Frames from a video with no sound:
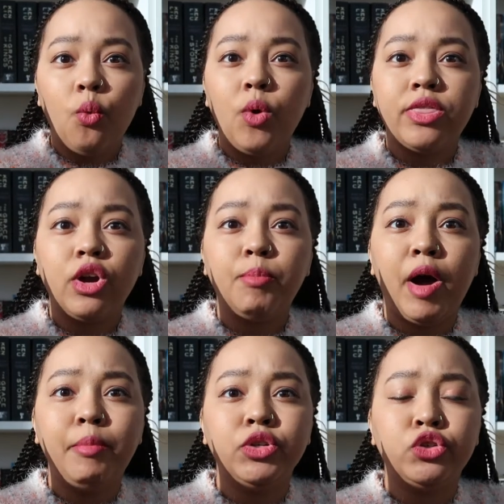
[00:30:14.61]
with her
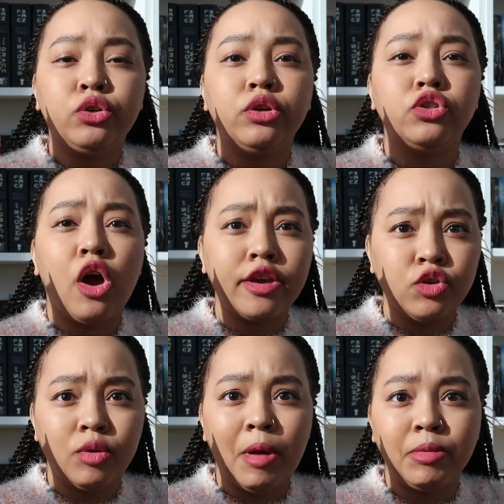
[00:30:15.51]
publisher or talking
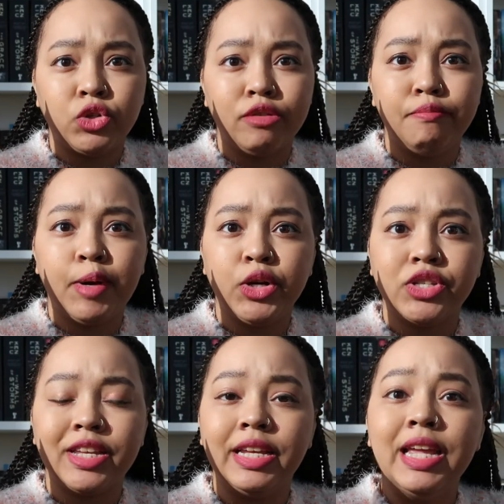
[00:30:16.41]
to her publisher in
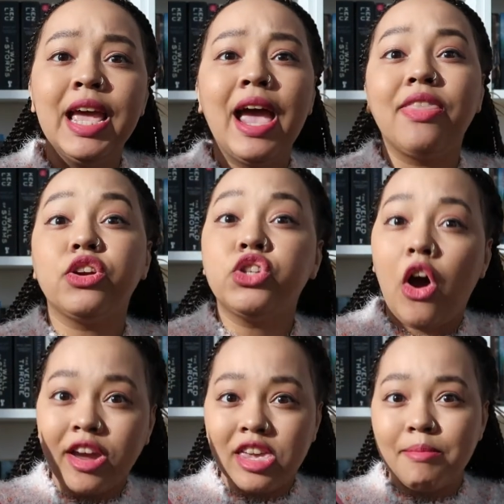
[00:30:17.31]
person, and they're
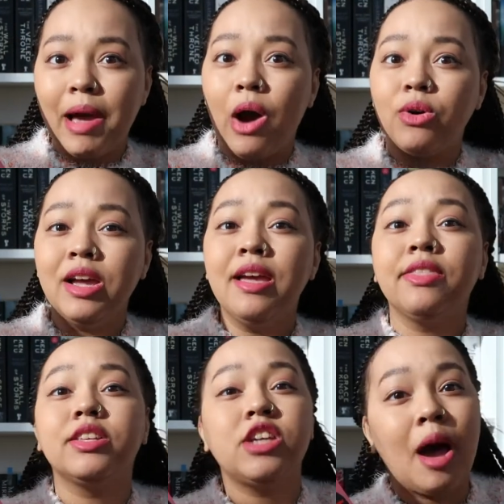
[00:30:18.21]
talking about
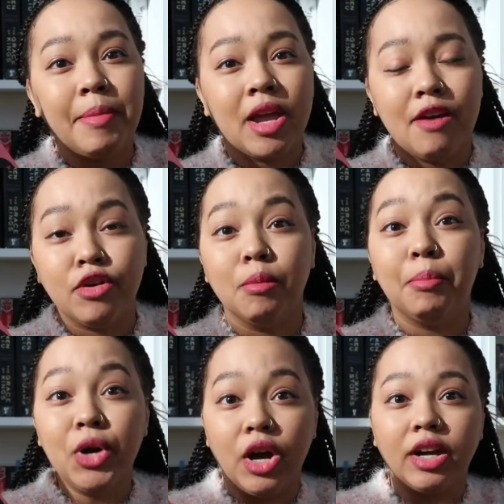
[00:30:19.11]
the topic of her
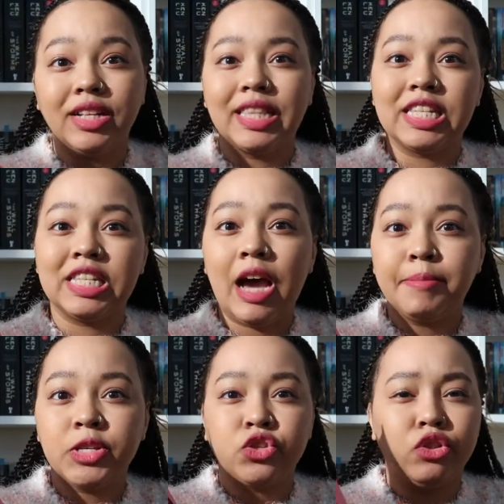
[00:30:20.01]
book, like the
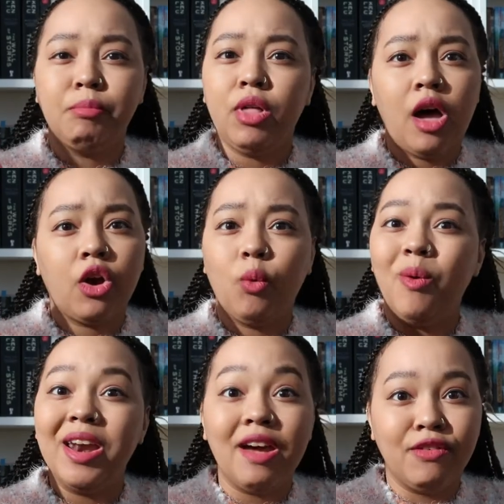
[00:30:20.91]
synopsis or the plot or
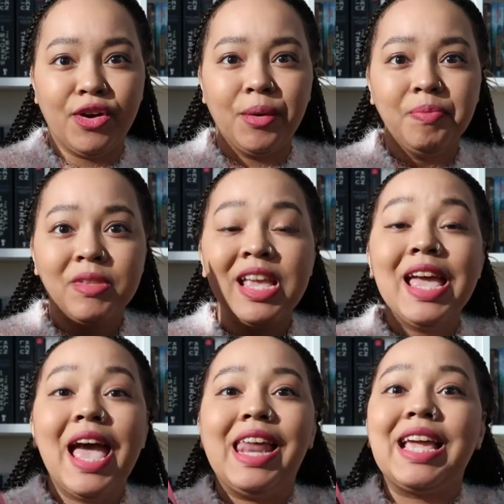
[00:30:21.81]
whatever.
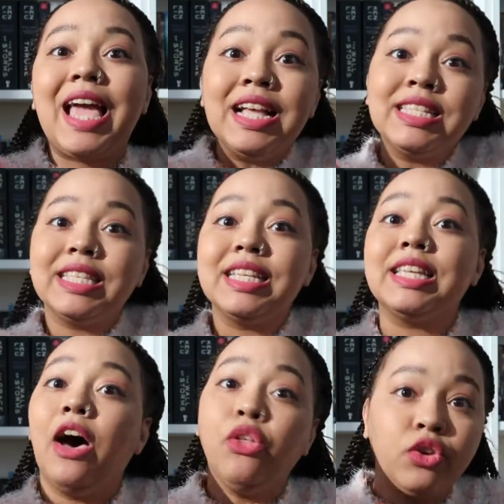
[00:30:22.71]
And I guess this
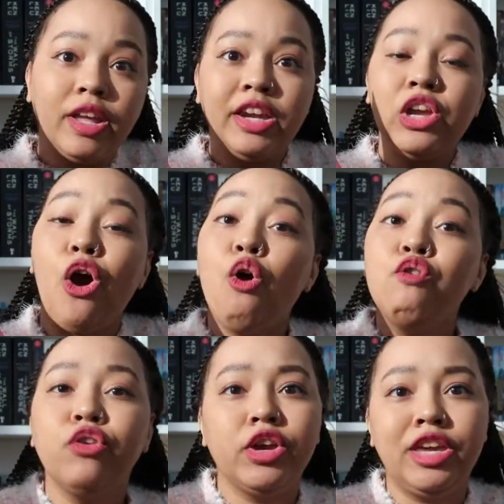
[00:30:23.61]
other lady
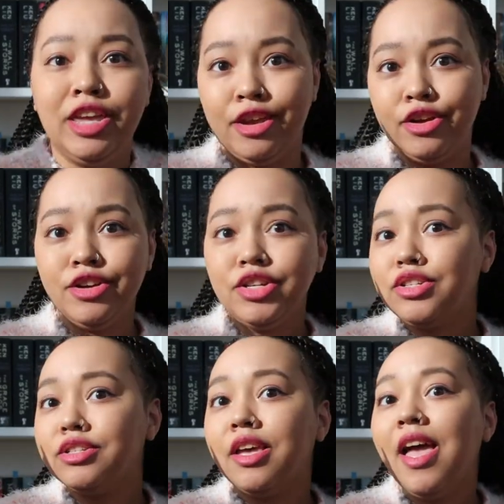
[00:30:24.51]

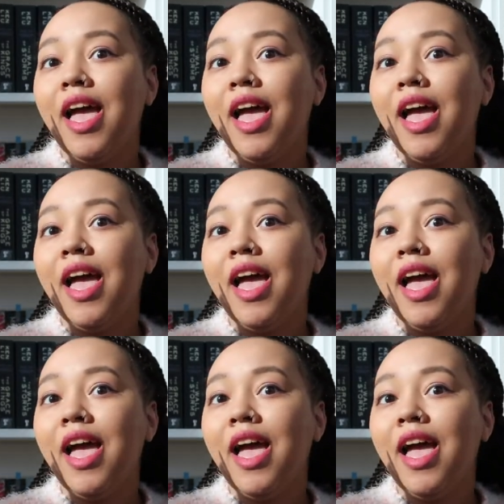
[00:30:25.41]
overhears